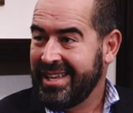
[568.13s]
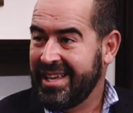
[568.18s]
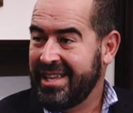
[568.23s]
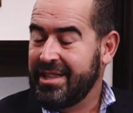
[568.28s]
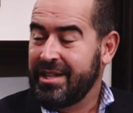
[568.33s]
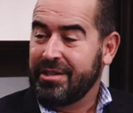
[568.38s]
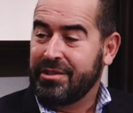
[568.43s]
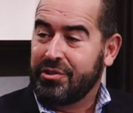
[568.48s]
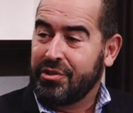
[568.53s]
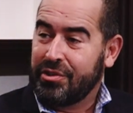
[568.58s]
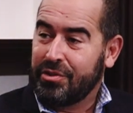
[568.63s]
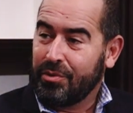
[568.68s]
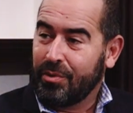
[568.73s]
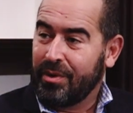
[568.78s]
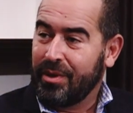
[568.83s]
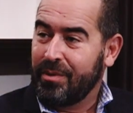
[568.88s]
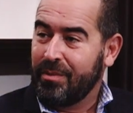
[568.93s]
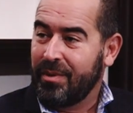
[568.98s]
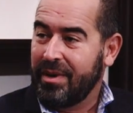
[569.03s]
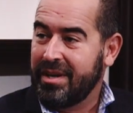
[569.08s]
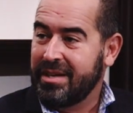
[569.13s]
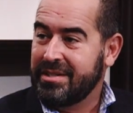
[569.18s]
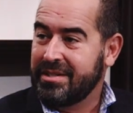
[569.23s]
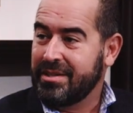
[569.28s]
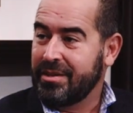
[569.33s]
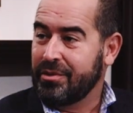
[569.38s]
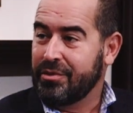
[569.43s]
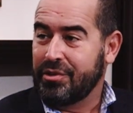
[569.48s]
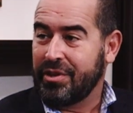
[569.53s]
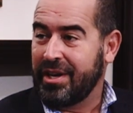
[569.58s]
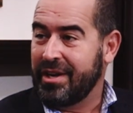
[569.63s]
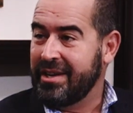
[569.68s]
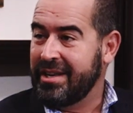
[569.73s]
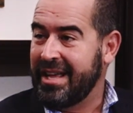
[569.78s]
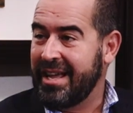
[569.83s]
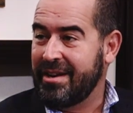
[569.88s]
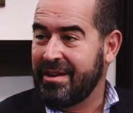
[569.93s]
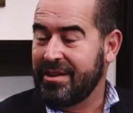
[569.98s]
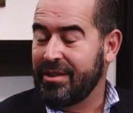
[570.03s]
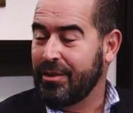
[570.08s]
And the story was her child
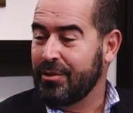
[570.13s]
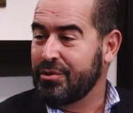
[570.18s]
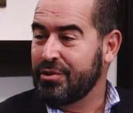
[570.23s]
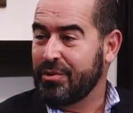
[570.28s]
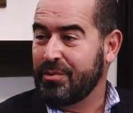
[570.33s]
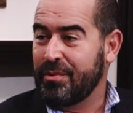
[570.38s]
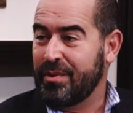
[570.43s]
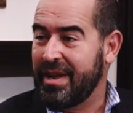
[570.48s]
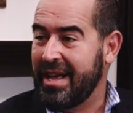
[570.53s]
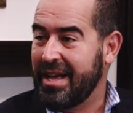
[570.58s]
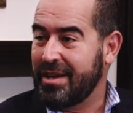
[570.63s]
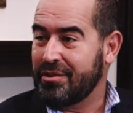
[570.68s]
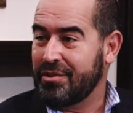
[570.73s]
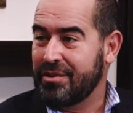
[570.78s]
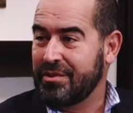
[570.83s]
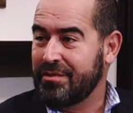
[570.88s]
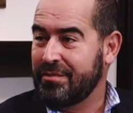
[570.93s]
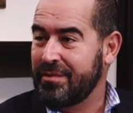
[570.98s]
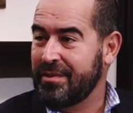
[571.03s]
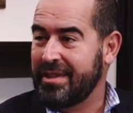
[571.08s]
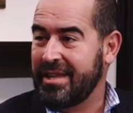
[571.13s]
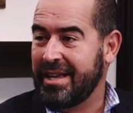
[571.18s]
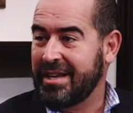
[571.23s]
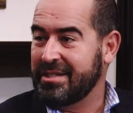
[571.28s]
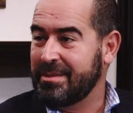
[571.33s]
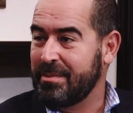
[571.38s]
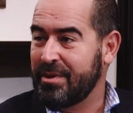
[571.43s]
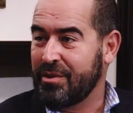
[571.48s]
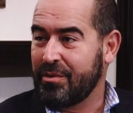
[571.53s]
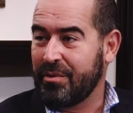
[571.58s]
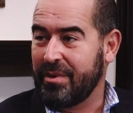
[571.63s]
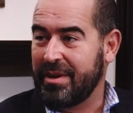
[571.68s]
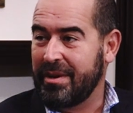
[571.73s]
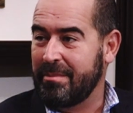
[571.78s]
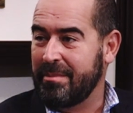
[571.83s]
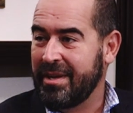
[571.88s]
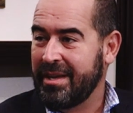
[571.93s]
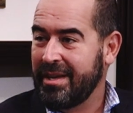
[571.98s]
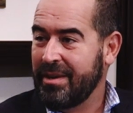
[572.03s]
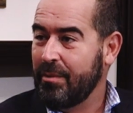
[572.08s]
had allergic reactions for the eczema
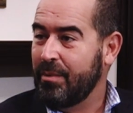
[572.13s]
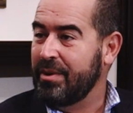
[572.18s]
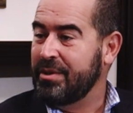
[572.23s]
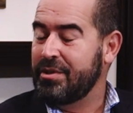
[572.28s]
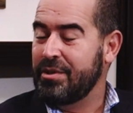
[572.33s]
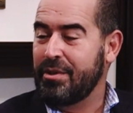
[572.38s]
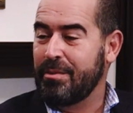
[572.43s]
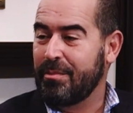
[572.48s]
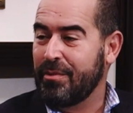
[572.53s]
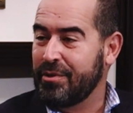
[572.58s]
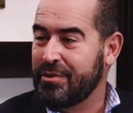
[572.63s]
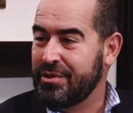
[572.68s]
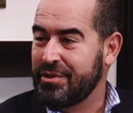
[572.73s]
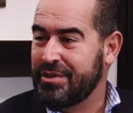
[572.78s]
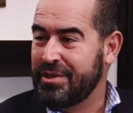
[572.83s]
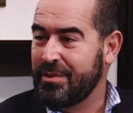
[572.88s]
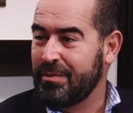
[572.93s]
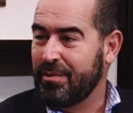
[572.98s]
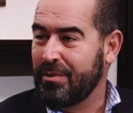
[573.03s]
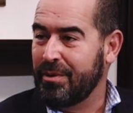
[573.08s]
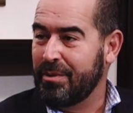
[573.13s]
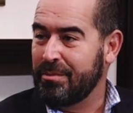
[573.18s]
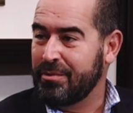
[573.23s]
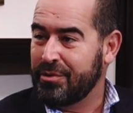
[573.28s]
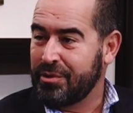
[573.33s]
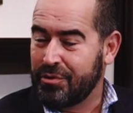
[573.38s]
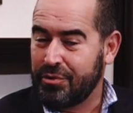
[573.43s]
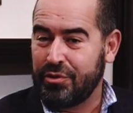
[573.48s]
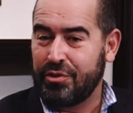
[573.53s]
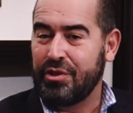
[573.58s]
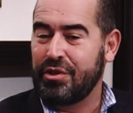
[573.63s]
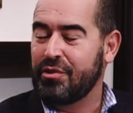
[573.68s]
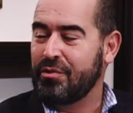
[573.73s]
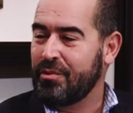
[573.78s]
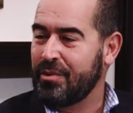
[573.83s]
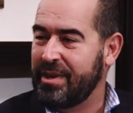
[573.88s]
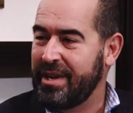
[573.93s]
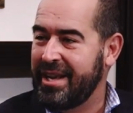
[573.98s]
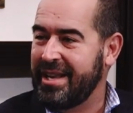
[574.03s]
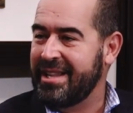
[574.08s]
cream, went to the emergency room, so she
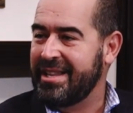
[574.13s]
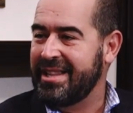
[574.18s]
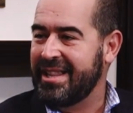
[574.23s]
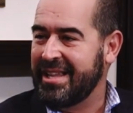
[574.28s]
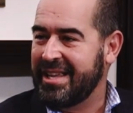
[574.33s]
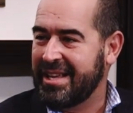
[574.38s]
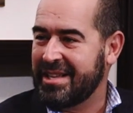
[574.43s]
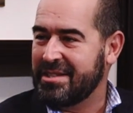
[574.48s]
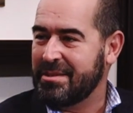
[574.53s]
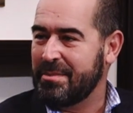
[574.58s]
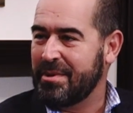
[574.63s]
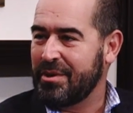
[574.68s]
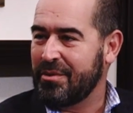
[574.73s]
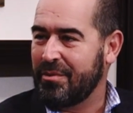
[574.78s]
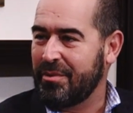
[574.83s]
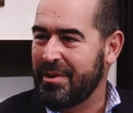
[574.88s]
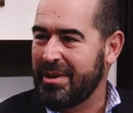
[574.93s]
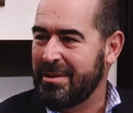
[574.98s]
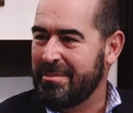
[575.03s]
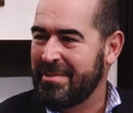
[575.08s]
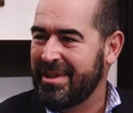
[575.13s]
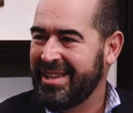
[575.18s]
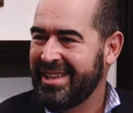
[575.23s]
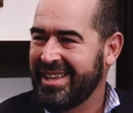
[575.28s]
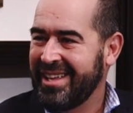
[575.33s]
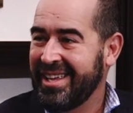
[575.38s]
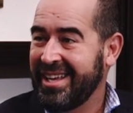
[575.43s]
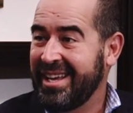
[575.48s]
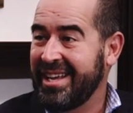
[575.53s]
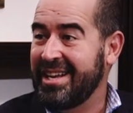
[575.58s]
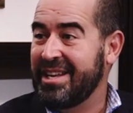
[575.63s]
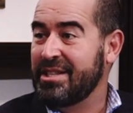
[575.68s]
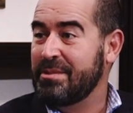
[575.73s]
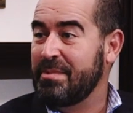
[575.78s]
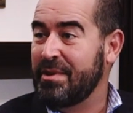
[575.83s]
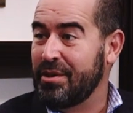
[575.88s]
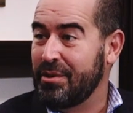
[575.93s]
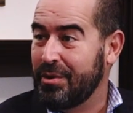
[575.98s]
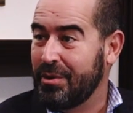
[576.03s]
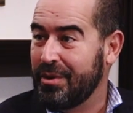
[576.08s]
created the eczema cream and has
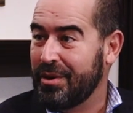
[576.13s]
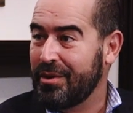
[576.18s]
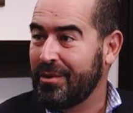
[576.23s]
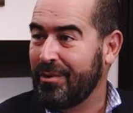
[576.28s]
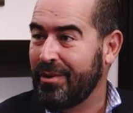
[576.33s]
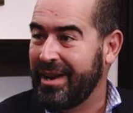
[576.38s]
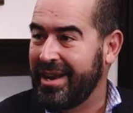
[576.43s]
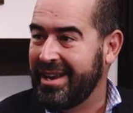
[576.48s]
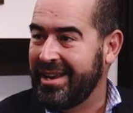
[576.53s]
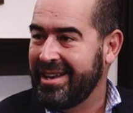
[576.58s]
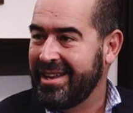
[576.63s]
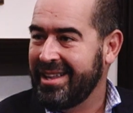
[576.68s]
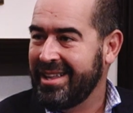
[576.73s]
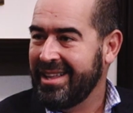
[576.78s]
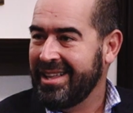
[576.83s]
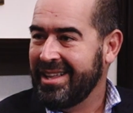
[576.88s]
been doing great.